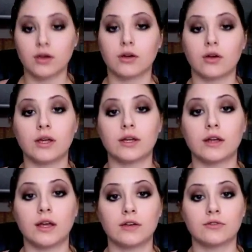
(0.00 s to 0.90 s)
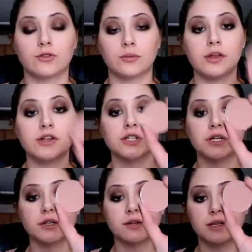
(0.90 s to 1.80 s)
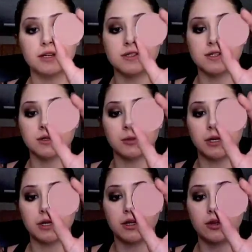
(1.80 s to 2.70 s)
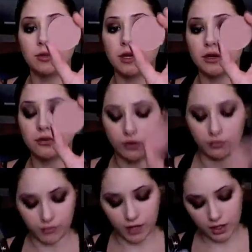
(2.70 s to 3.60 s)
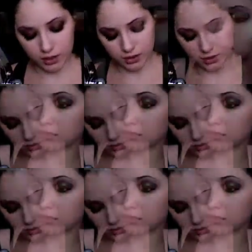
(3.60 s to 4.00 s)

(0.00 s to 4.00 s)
Alright, and for blusher, I'm going to use a little bit of Cubic from MAC.